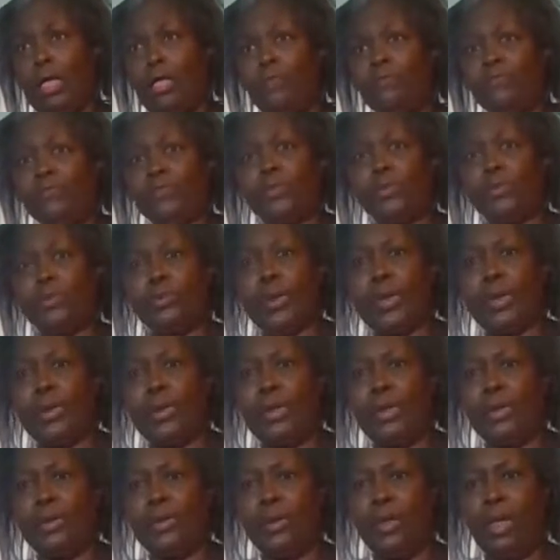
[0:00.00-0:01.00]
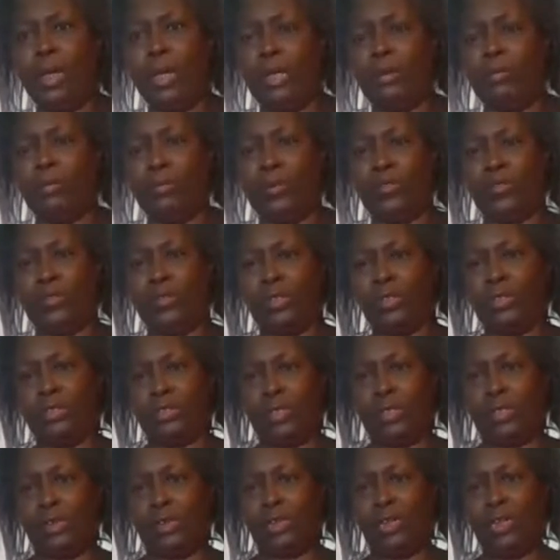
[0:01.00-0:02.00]
infiltrated with
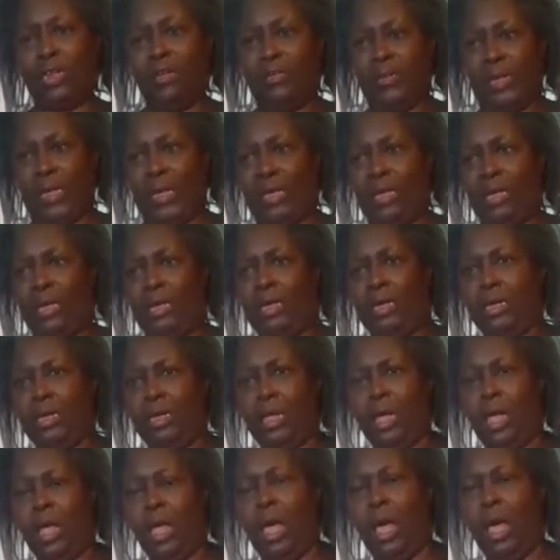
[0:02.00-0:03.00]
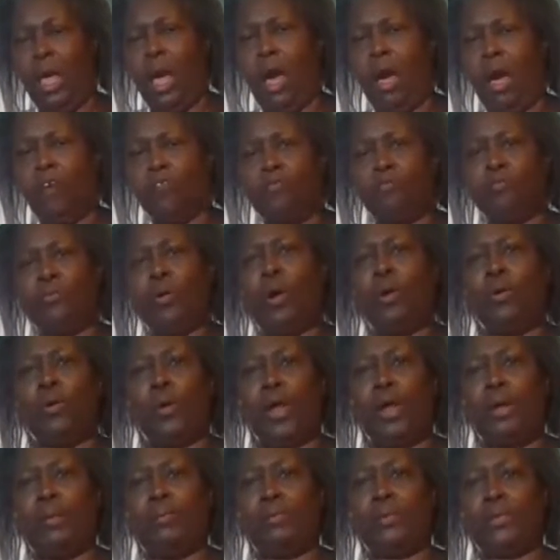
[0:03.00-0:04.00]
the TV of
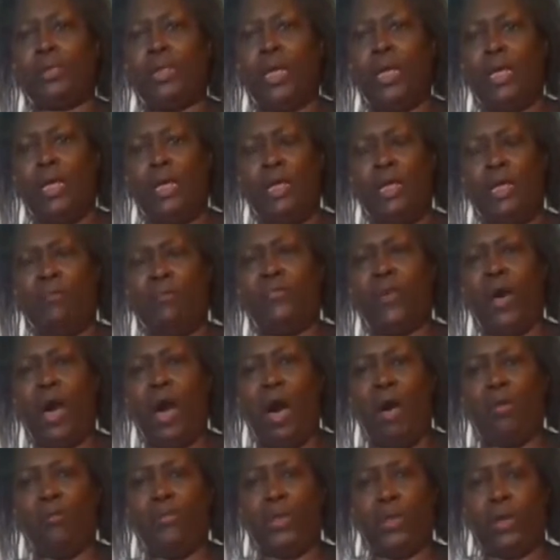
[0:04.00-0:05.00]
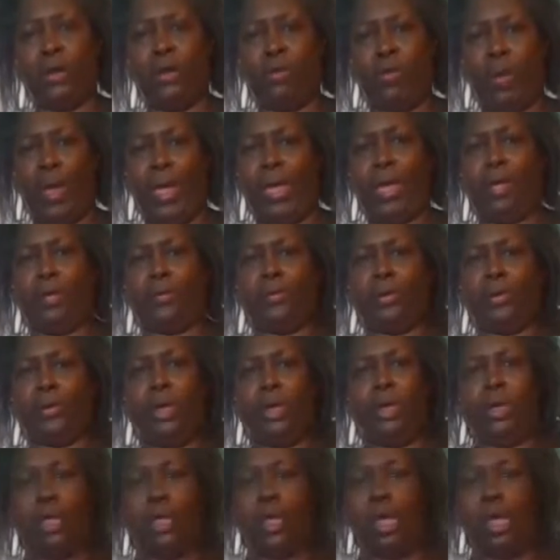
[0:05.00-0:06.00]
programs evolving around